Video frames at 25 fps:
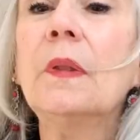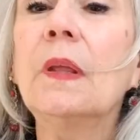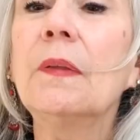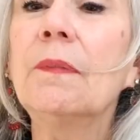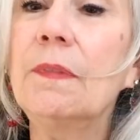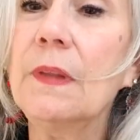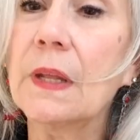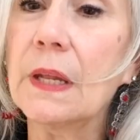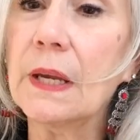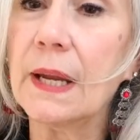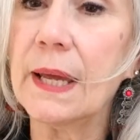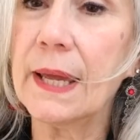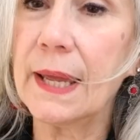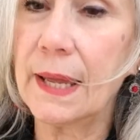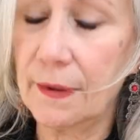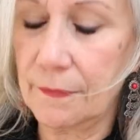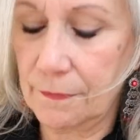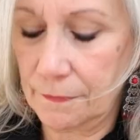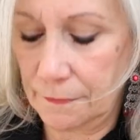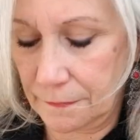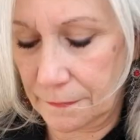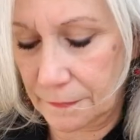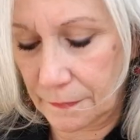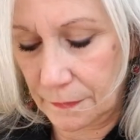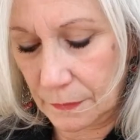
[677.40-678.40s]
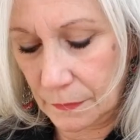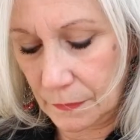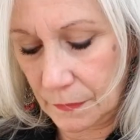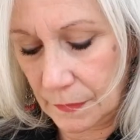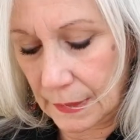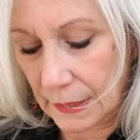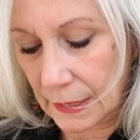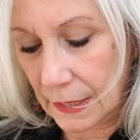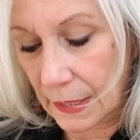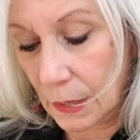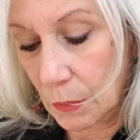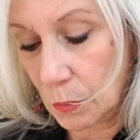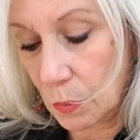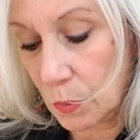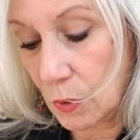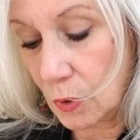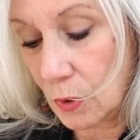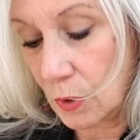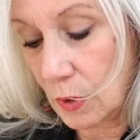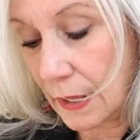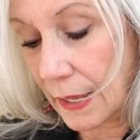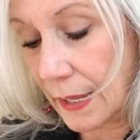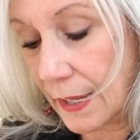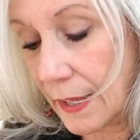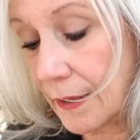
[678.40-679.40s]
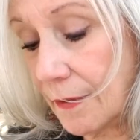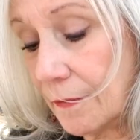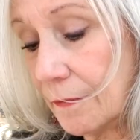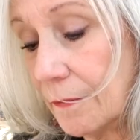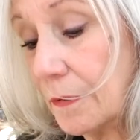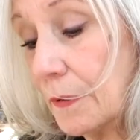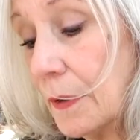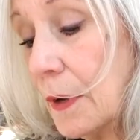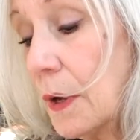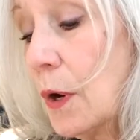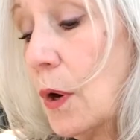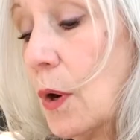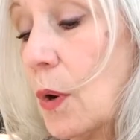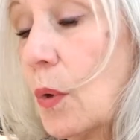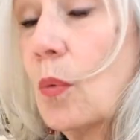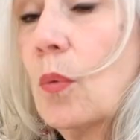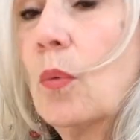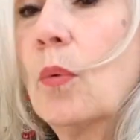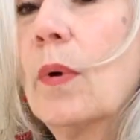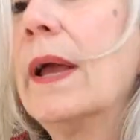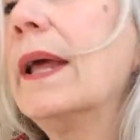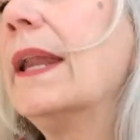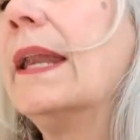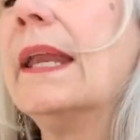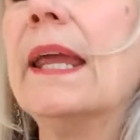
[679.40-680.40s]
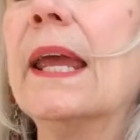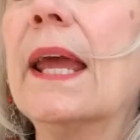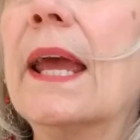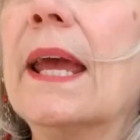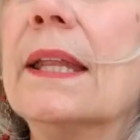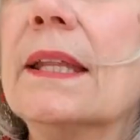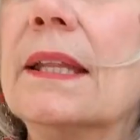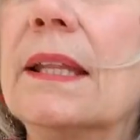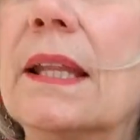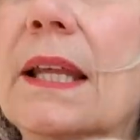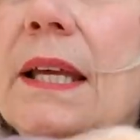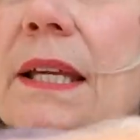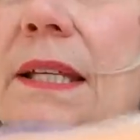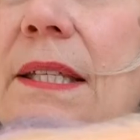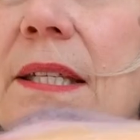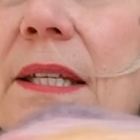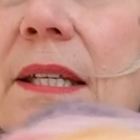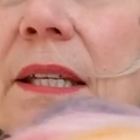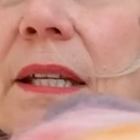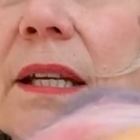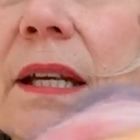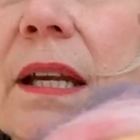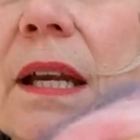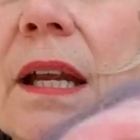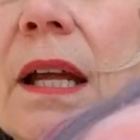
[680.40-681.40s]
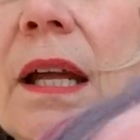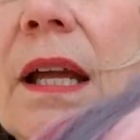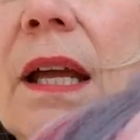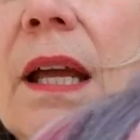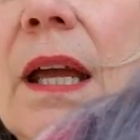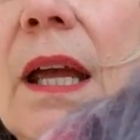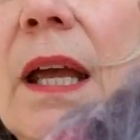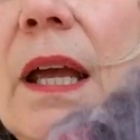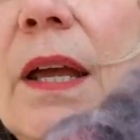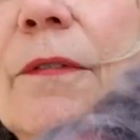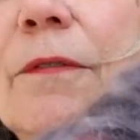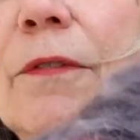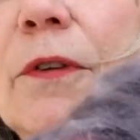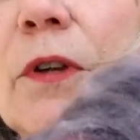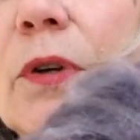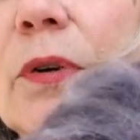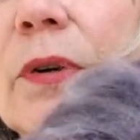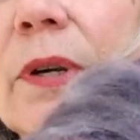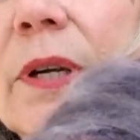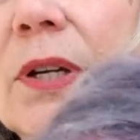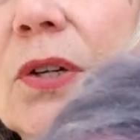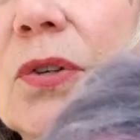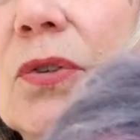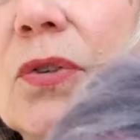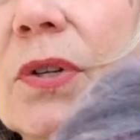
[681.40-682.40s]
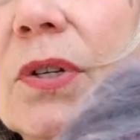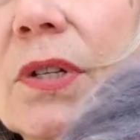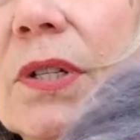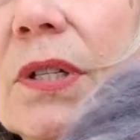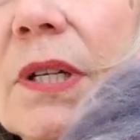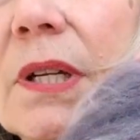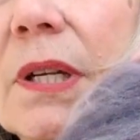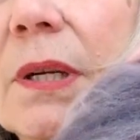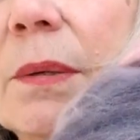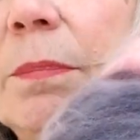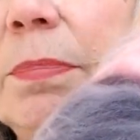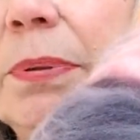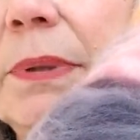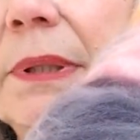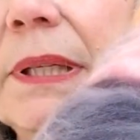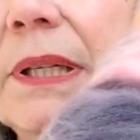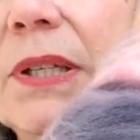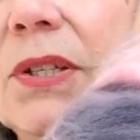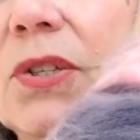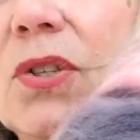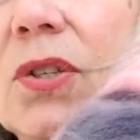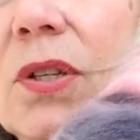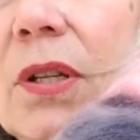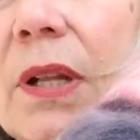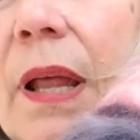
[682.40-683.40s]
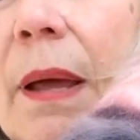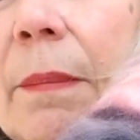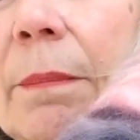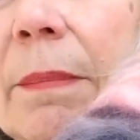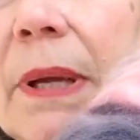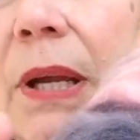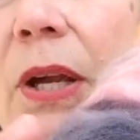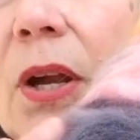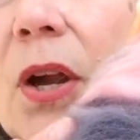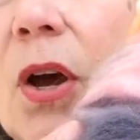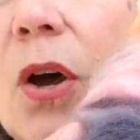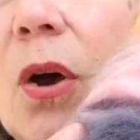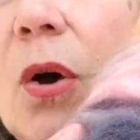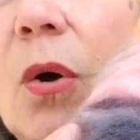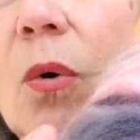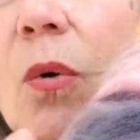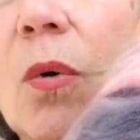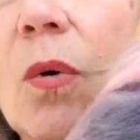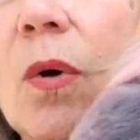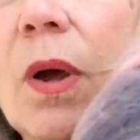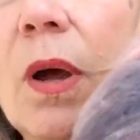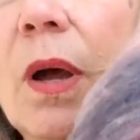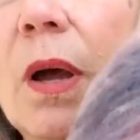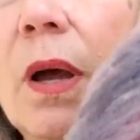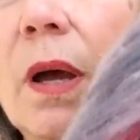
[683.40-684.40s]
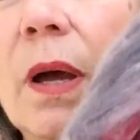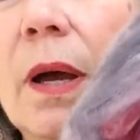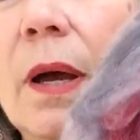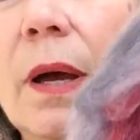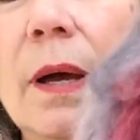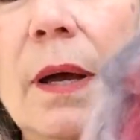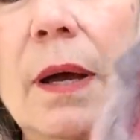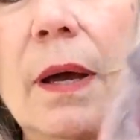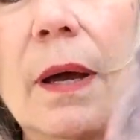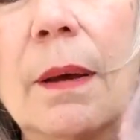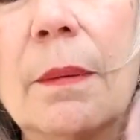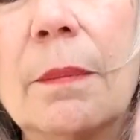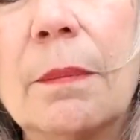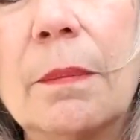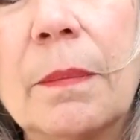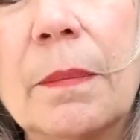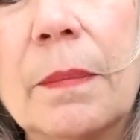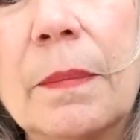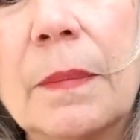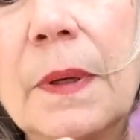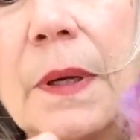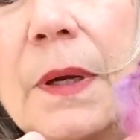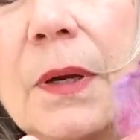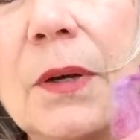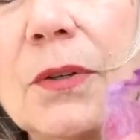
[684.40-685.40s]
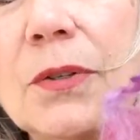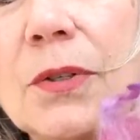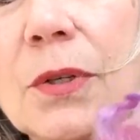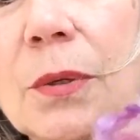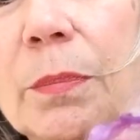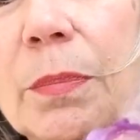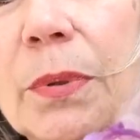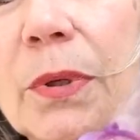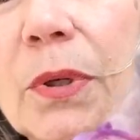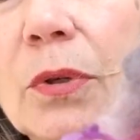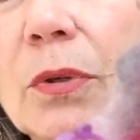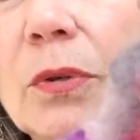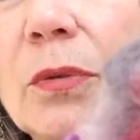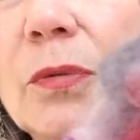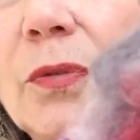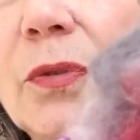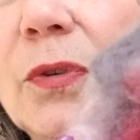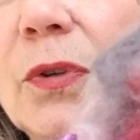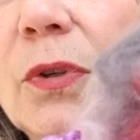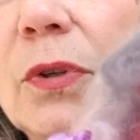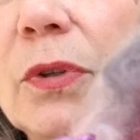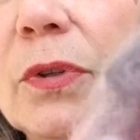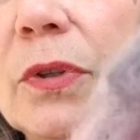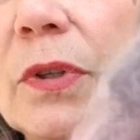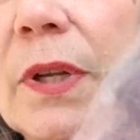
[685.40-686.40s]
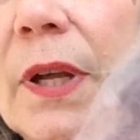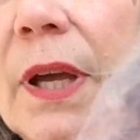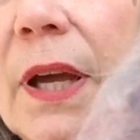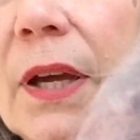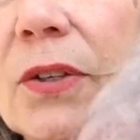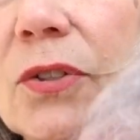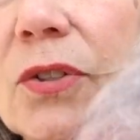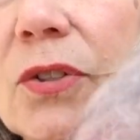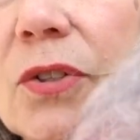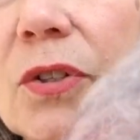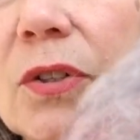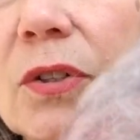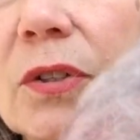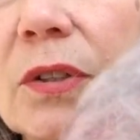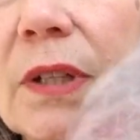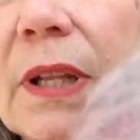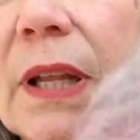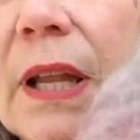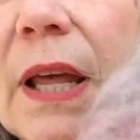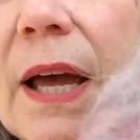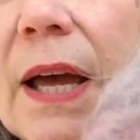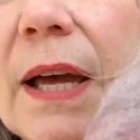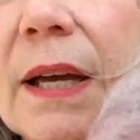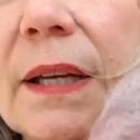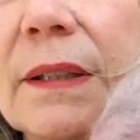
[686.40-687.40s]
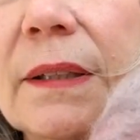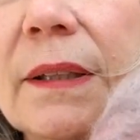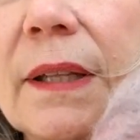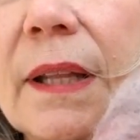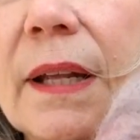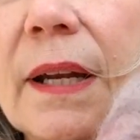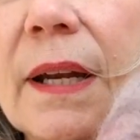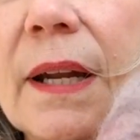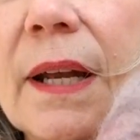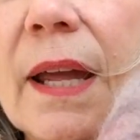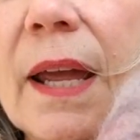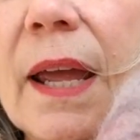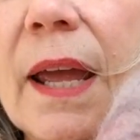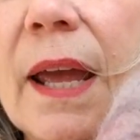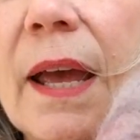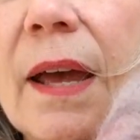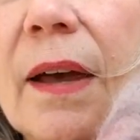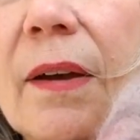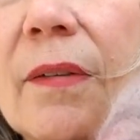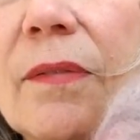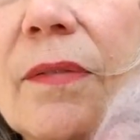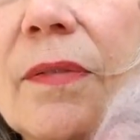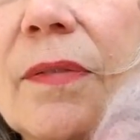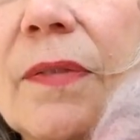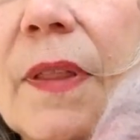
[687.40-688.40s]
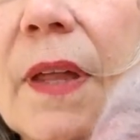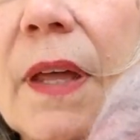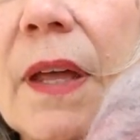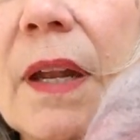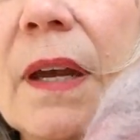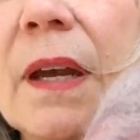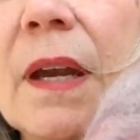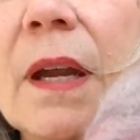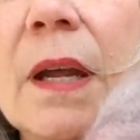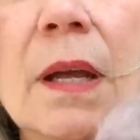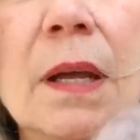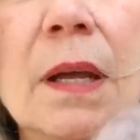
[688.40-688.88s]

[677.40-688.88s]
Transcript: that I have that I will have ready and listed. If you're interested, please let me know. Um, here's a beautiful textured lock that I have that